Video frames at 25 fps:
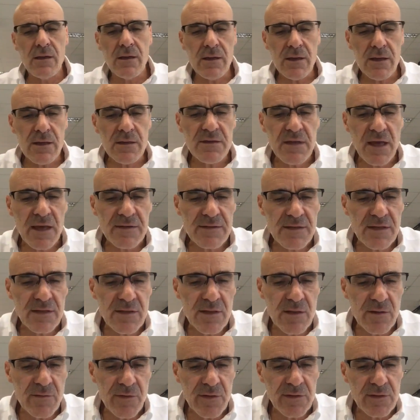
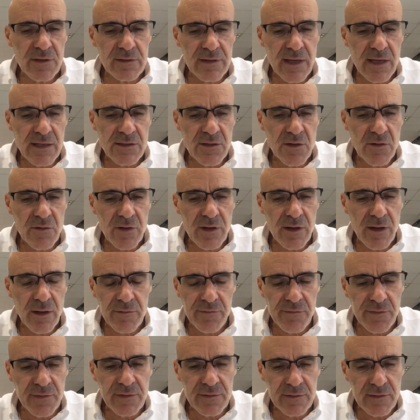intensity of
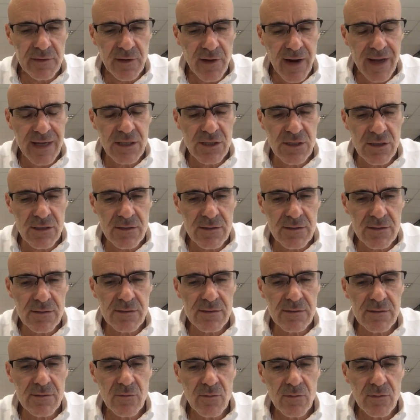
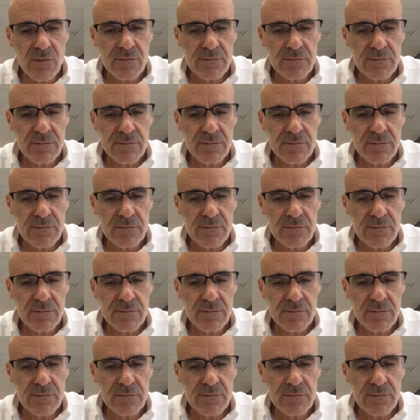interactions